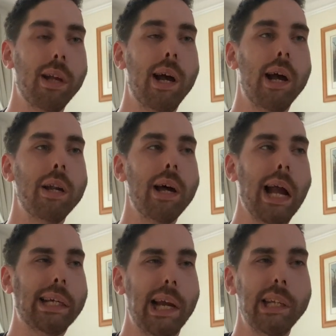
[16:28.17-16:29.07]
And I
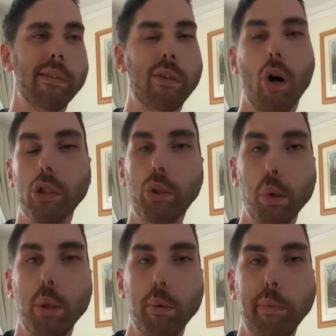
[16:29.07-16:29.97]
kind of thought
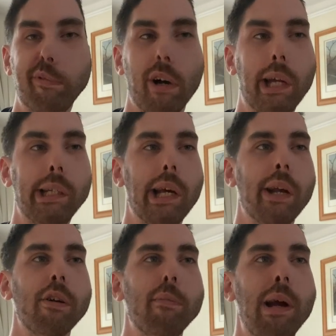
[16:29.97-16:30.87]
Zoe would be fine. And I
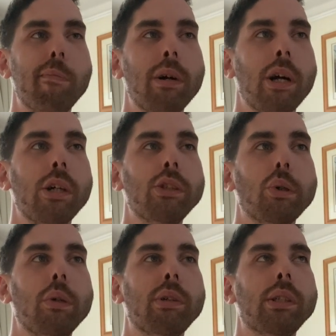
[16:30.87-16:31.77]
remember
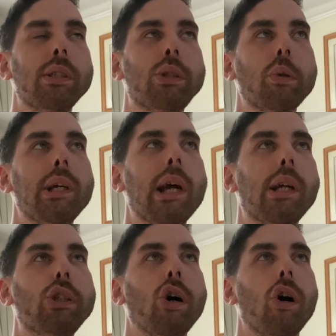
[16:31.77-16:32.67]
Zoe
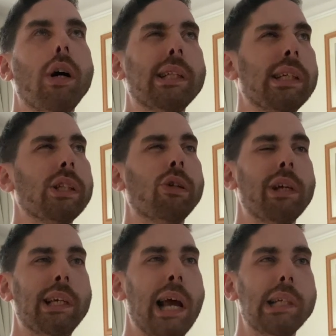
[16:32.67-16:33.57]
had got, I think, The
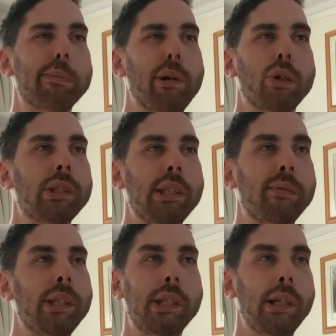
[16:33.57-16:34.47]
Great Gatsby on
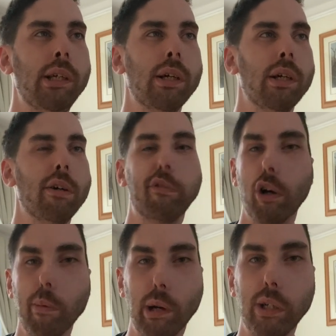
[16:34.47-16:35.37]
DVD for
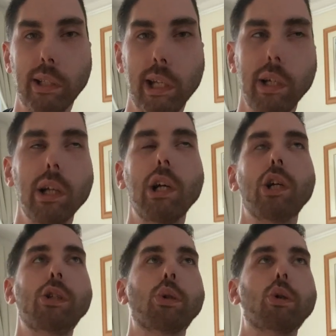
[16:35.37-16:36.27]
her birthday.
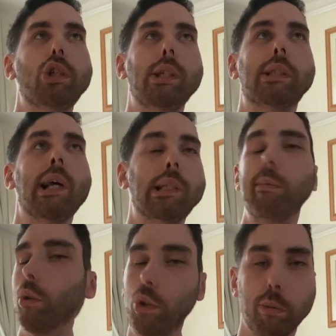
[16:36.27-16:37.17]
So she said to me,
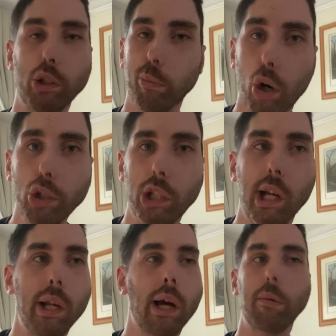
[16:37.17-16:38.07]
oh, do you want to watch
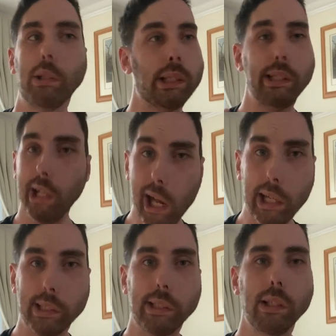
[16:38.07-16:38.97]
it? And I was like,
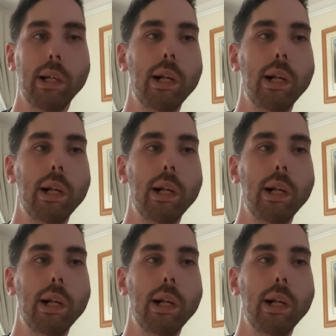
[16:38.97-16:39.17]
yes.